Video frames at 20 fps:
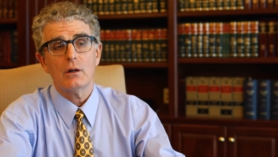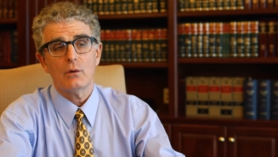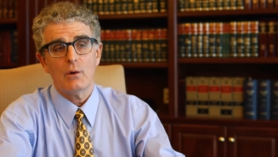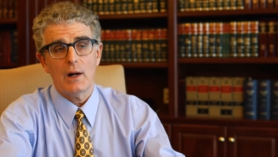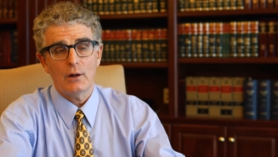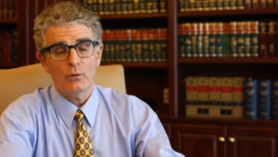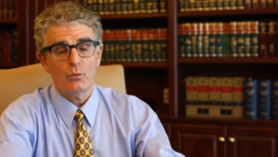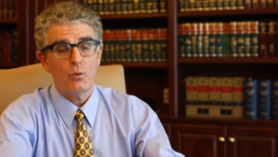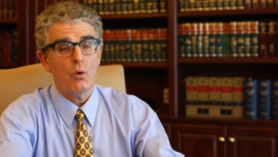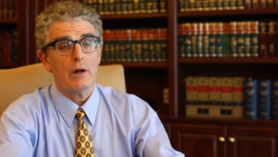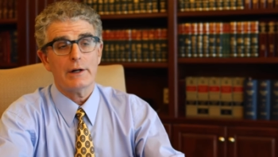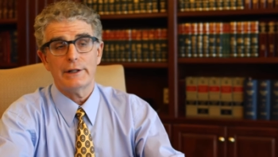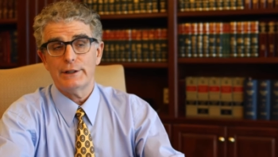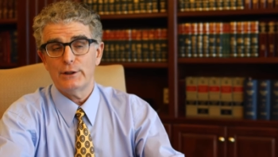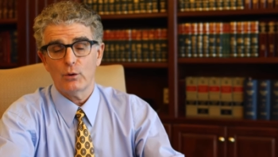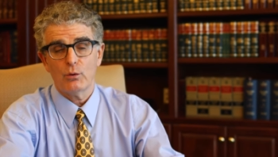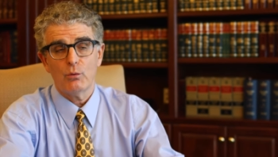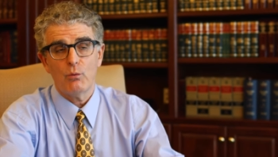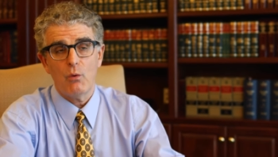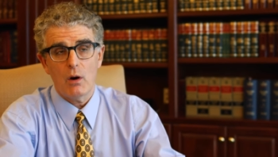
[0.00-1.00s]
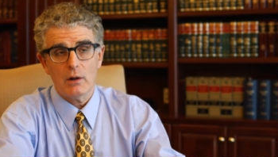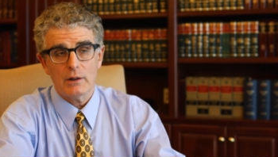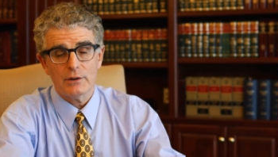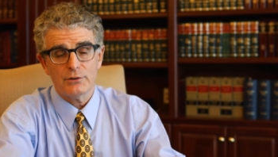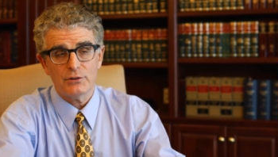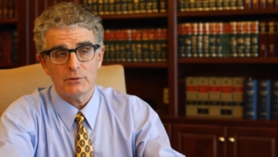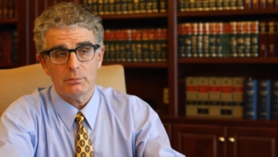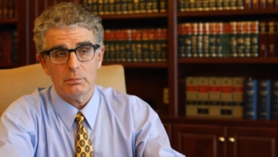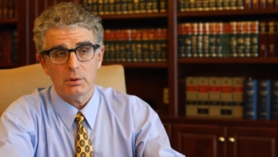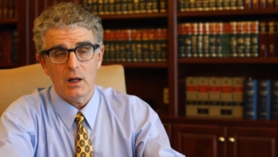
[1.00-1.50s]
groundwater, your water
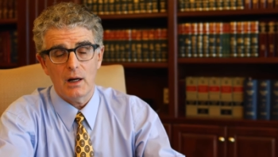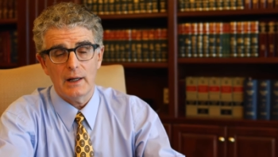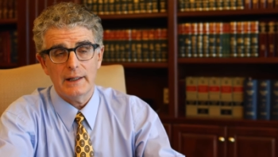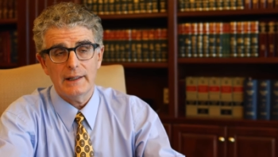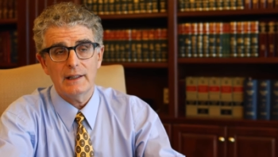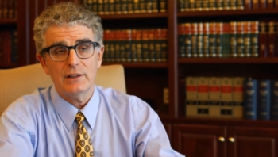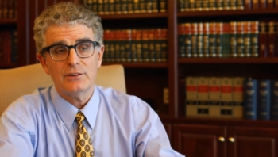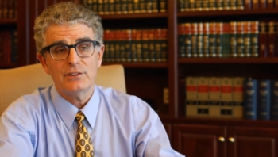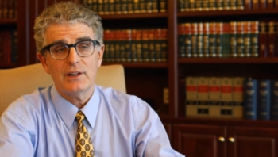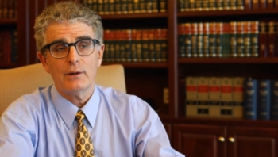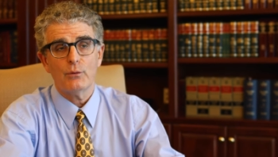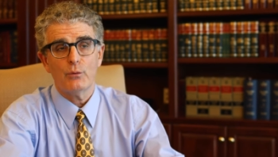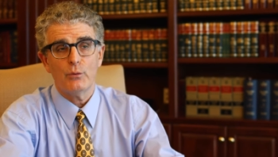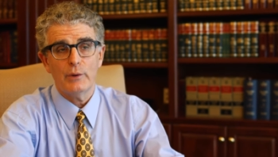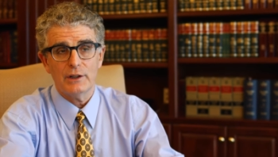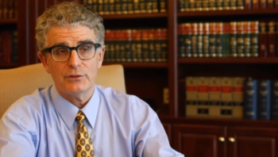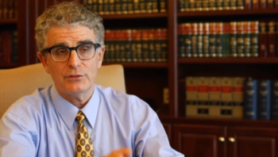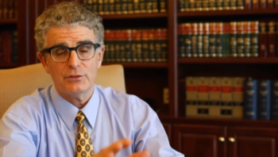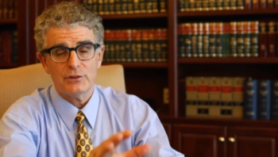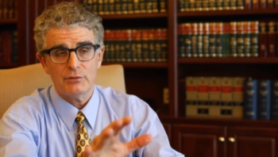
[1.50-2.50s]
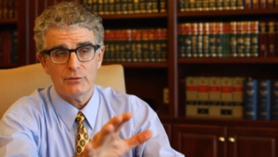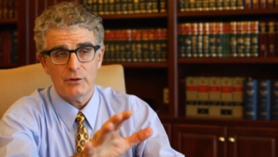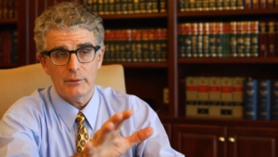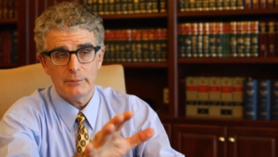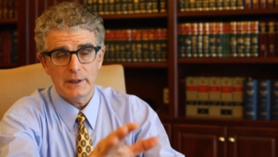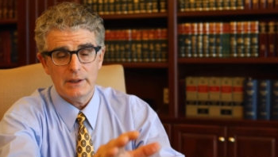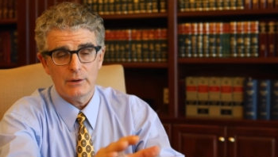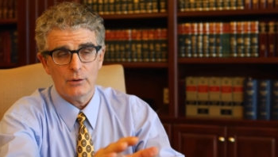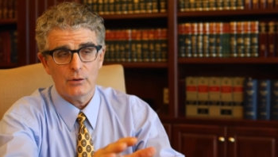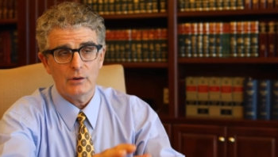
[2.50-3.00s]
supply is at risk
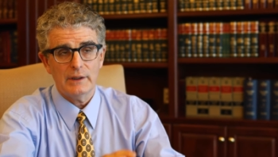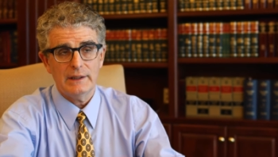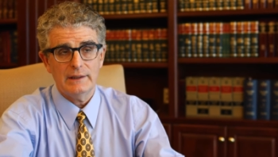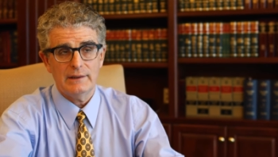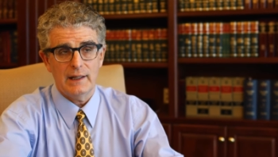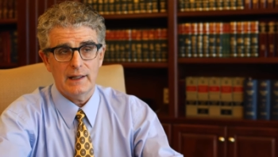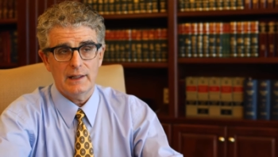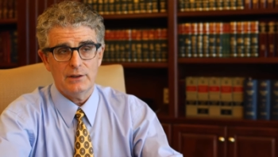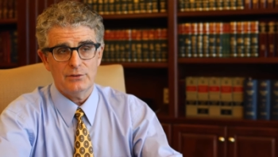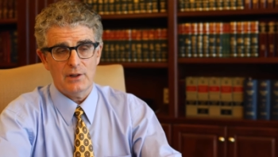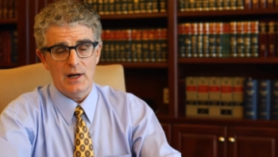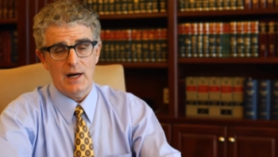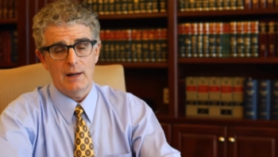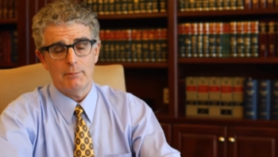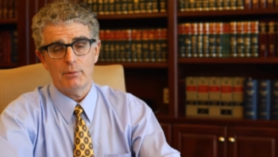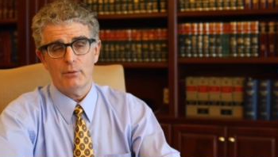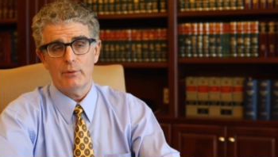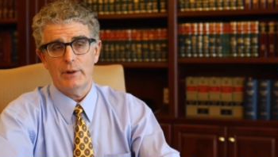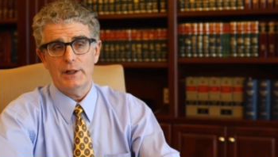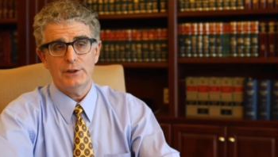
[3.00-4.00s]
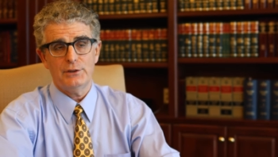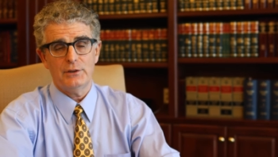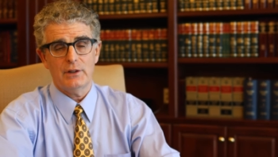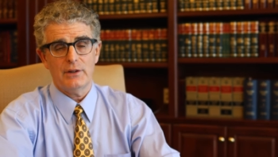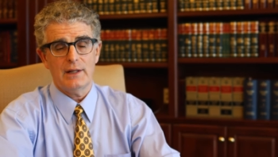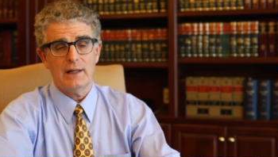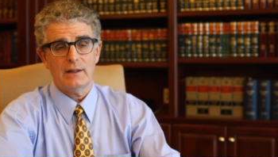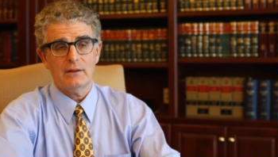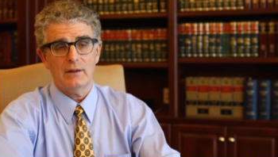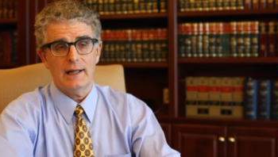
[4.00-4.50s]
from the early days operation
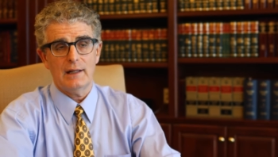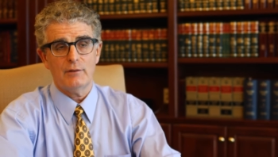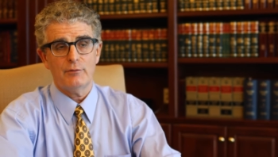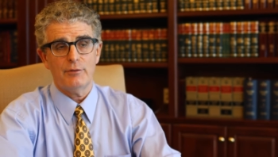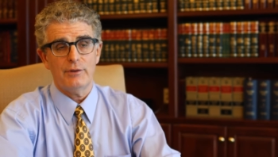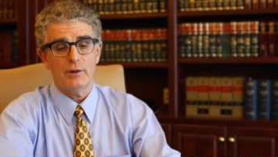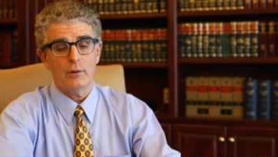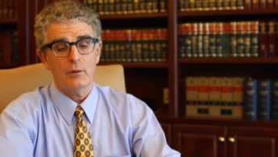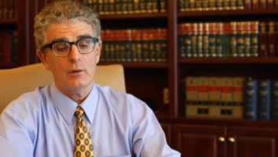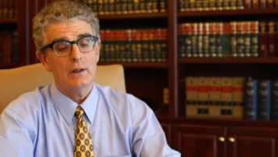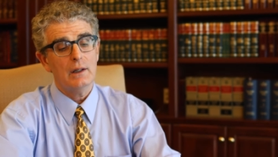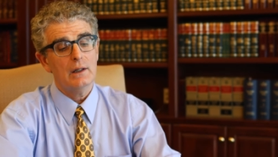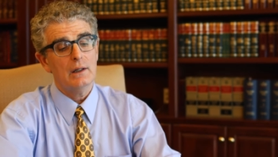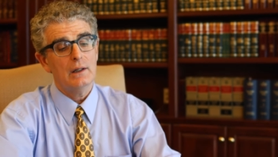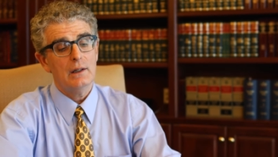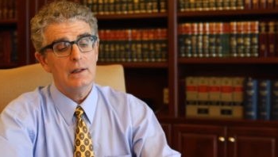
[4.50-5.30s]
of that landfill.